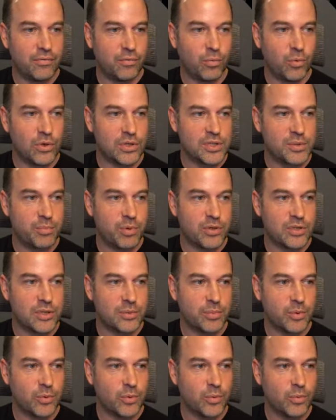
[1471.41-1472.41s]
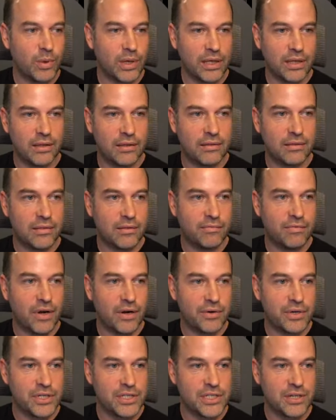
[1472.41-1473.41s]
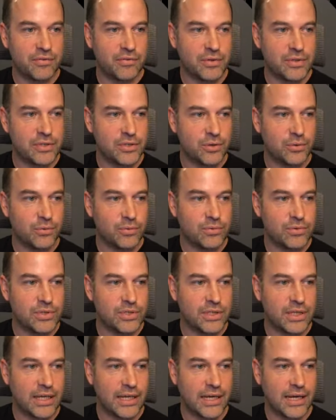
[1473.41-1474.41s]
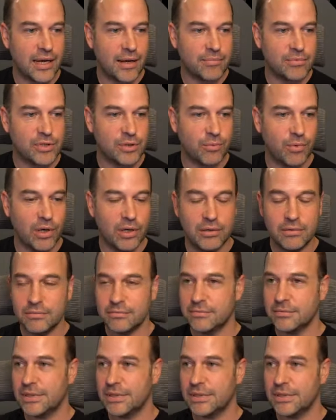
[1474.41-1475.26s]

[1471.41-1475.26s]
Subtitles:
what's possible with the various different tools in Capture One.